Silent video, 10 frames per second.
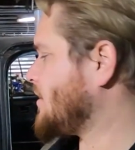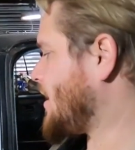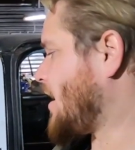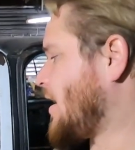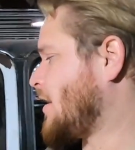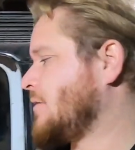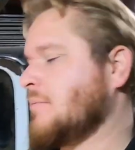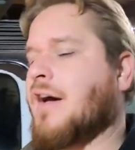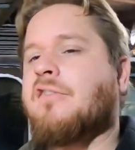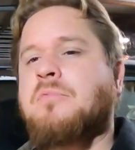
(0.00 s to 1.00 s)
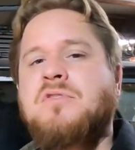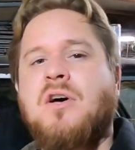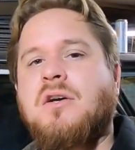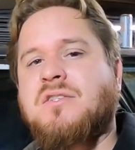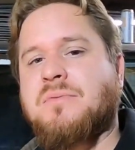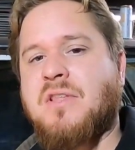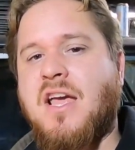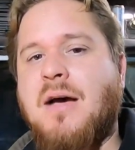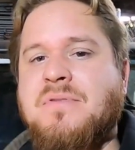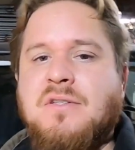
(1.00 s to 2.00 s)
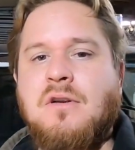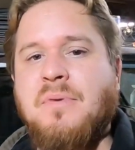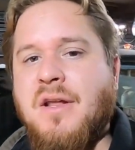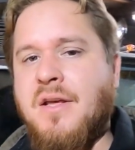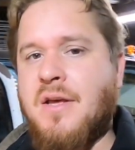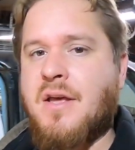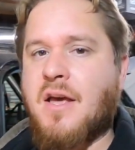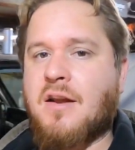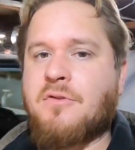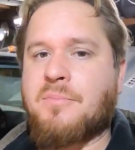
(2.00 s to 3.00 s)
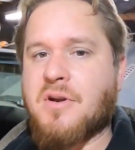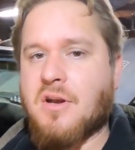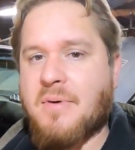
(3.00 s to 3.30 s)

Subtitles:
and have massaged some of the gaps a little bit, and I feel pretty good